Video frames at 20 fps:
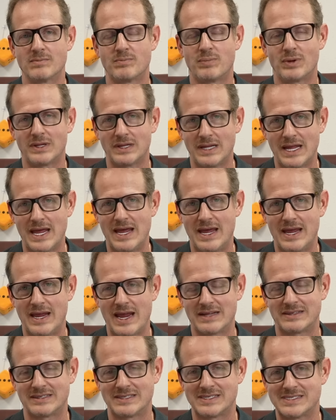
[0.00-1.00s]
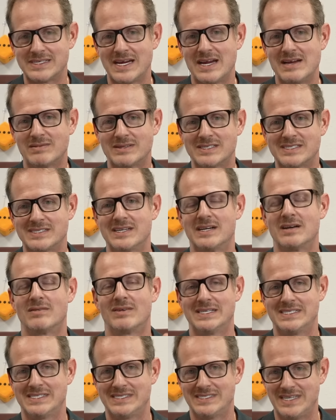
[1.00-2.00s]
play at the same casino
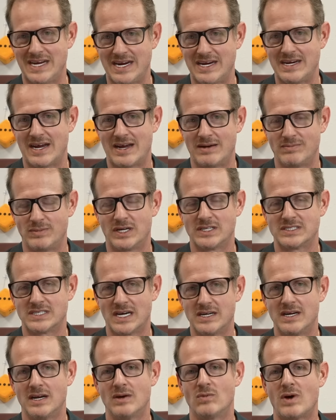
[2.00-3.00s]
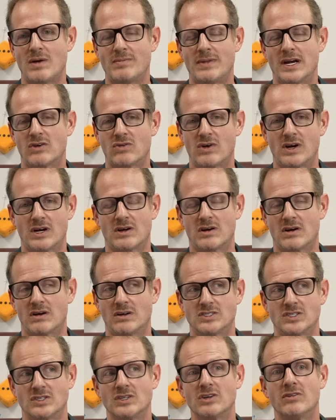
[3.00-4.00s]
I stayed at because I didn't want my credit
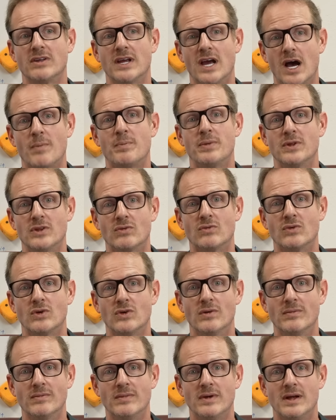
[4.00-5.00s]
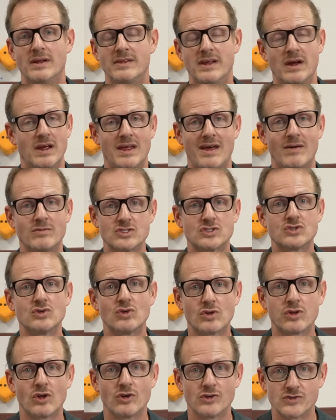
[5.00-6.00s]
cards literally up in the room. That was too
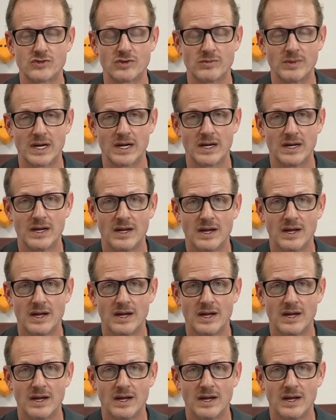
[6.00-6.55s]
close for me.